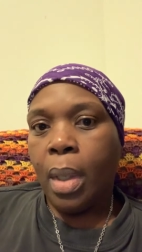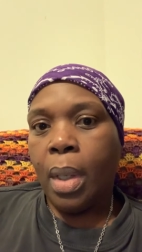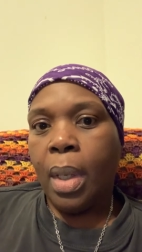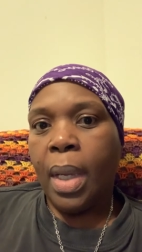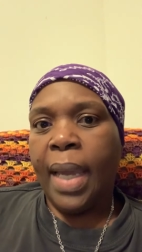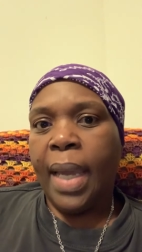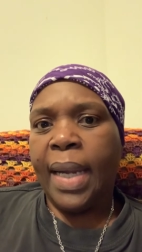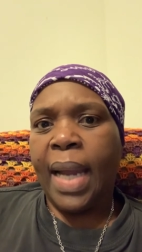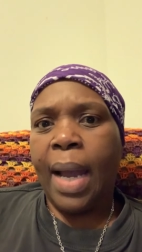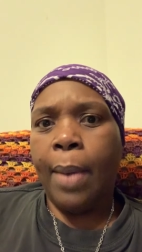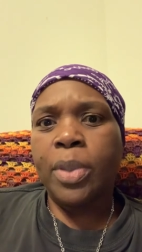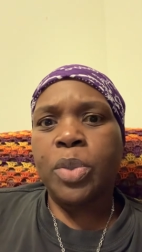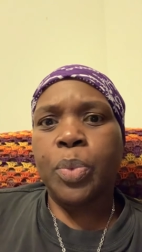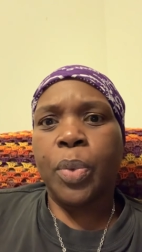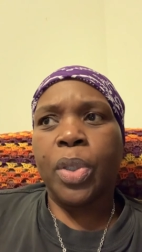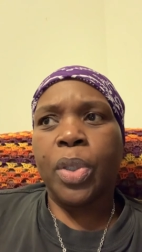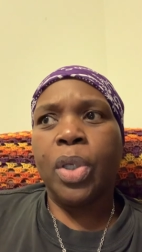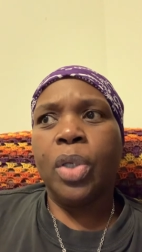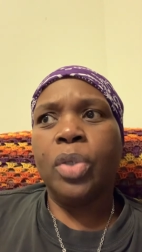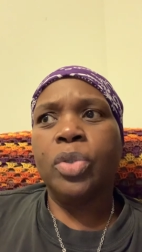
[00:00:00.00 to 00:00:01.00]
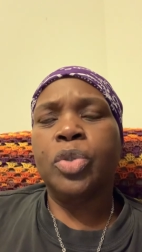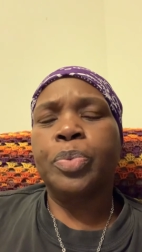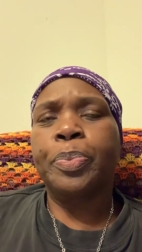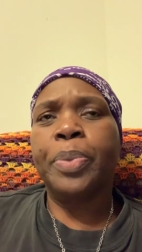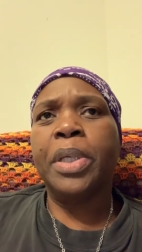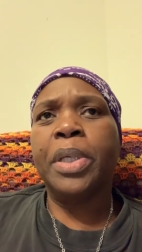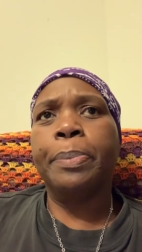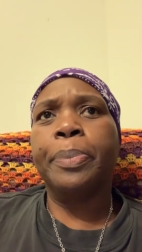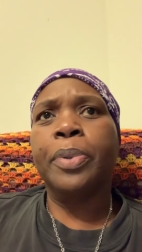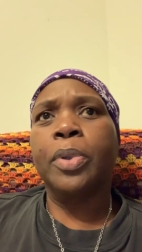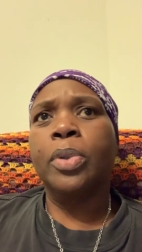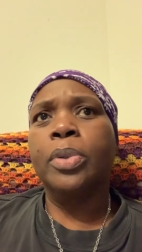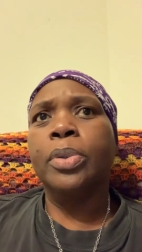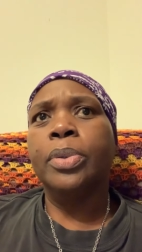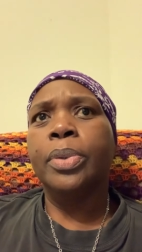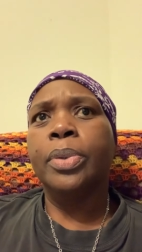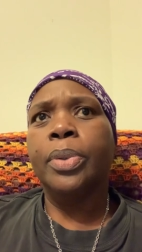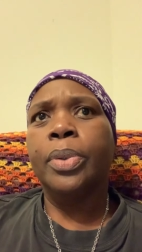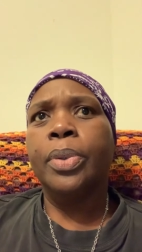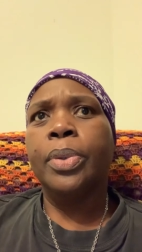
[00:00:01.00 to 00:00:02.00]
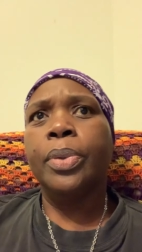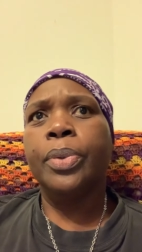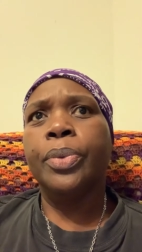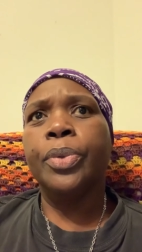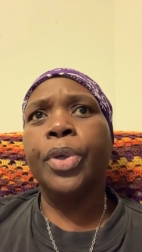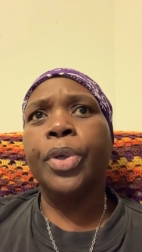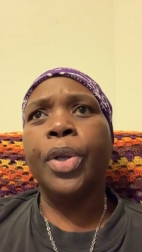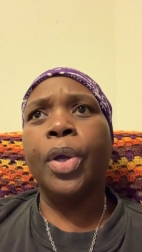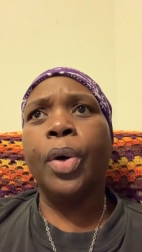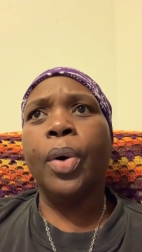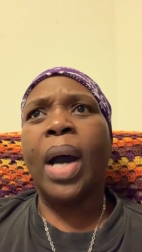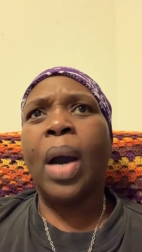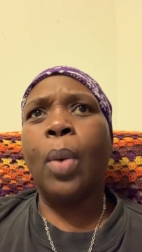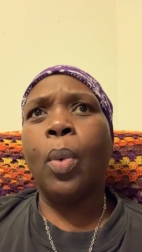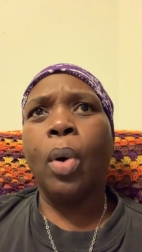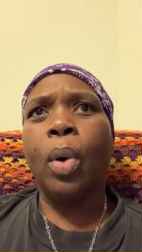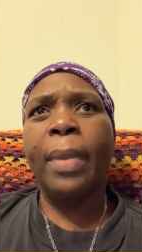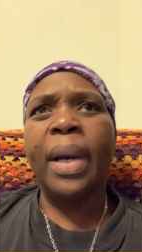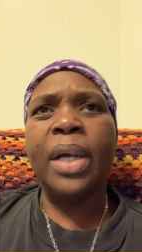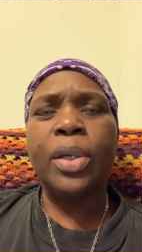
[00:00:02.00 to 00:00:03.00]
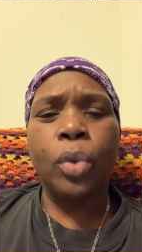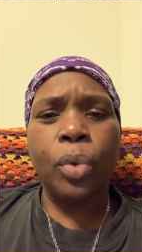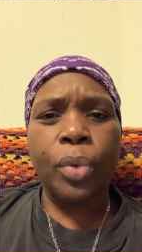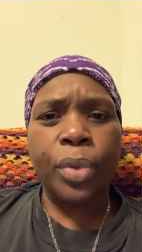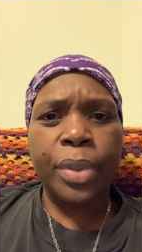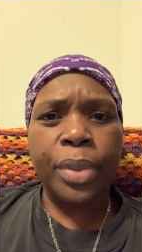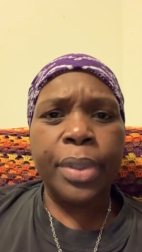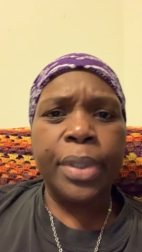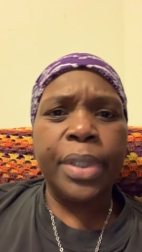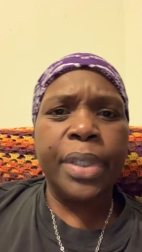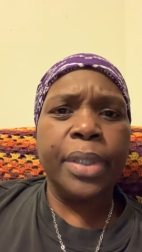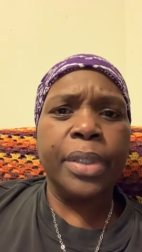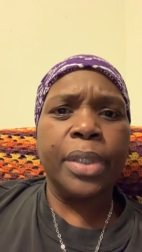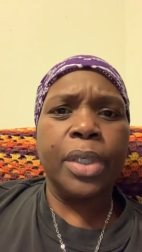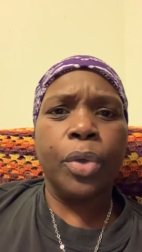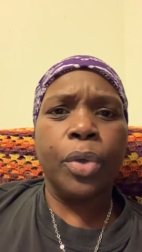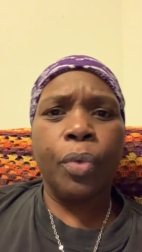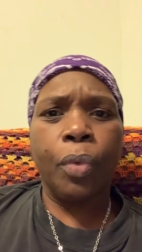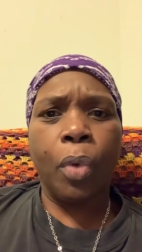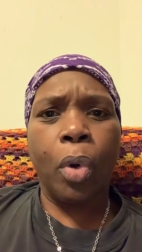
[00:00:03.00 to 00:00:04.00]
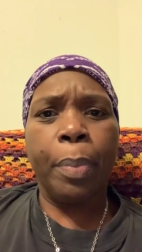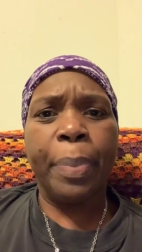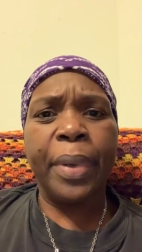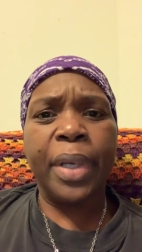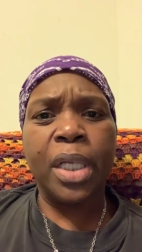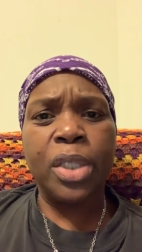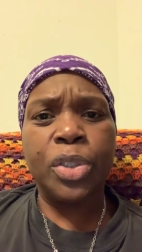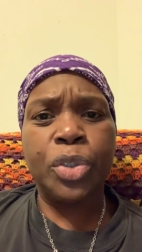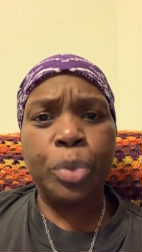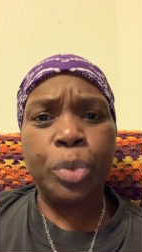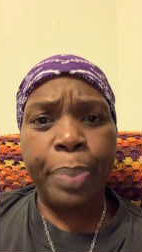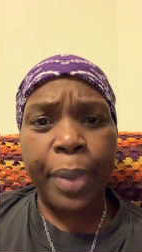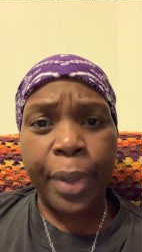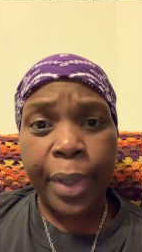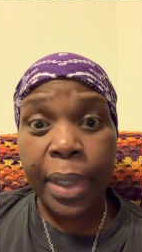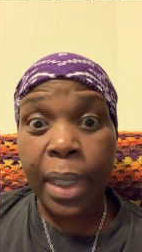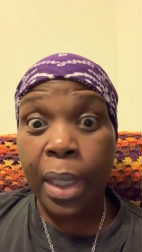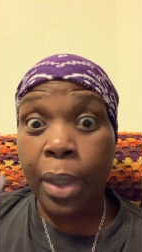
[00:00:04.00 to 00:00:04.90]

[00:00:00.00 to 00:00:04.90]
And I was one of those people, you know, I want my daughter to grow up in a two-parent